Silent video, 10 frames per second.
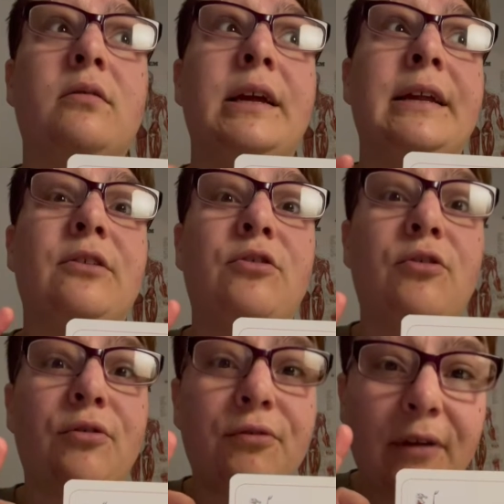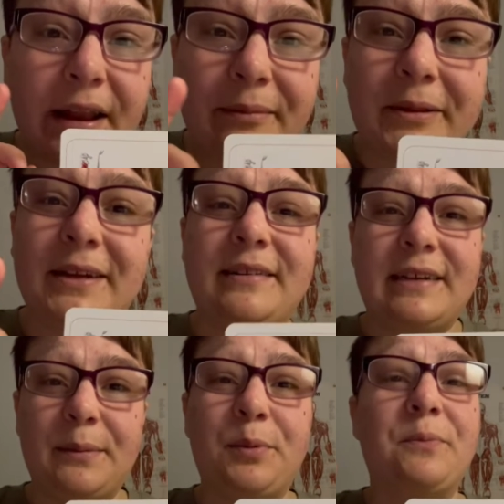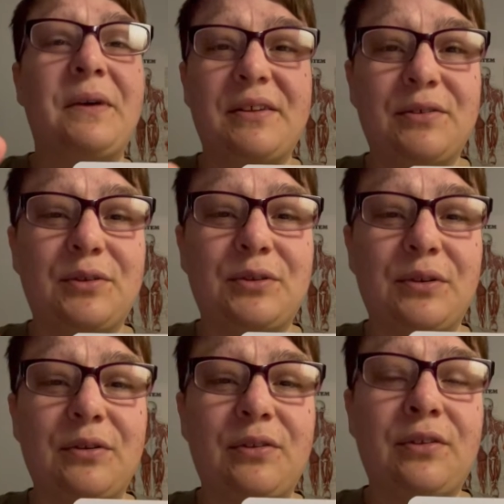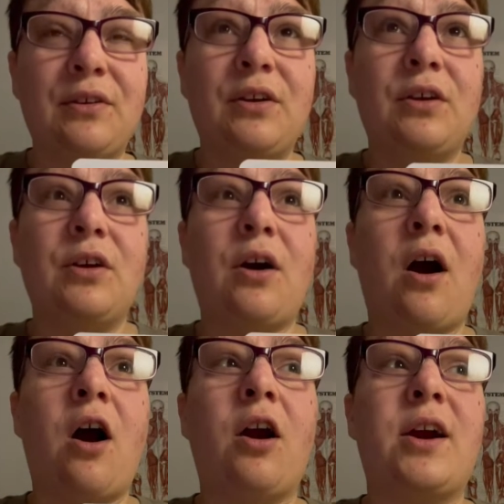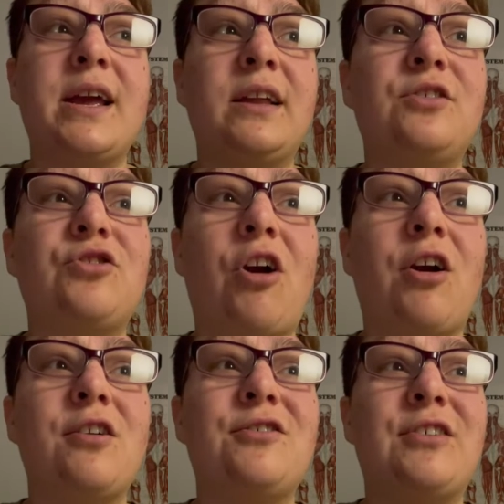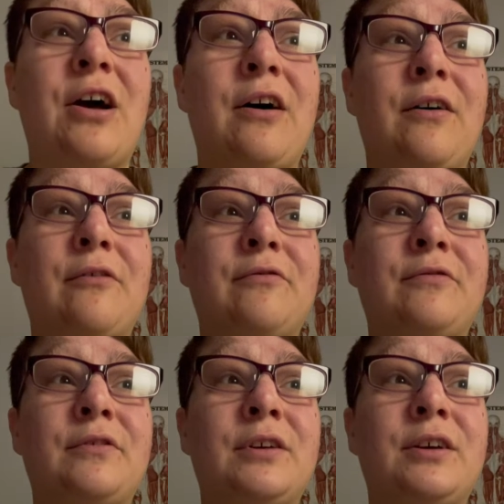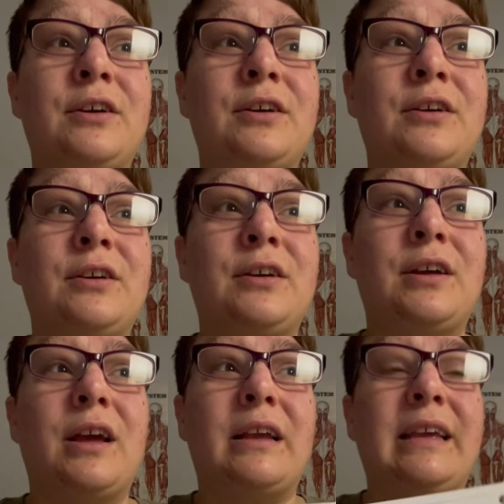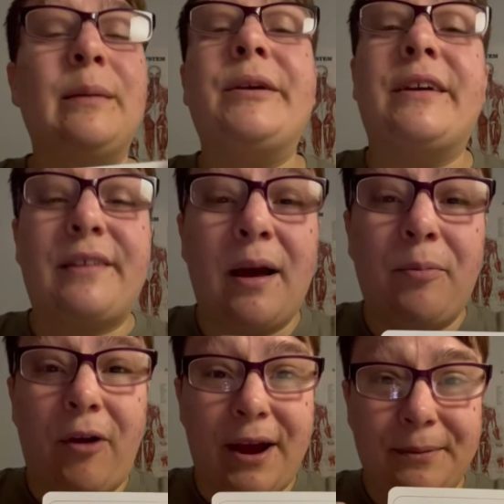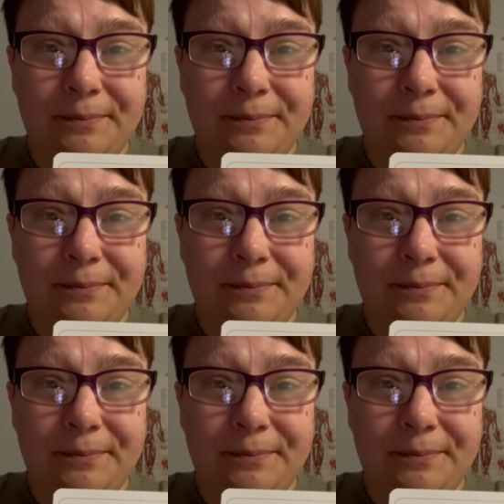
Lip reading: incredibly deep muscles are in charge of keeping us upright.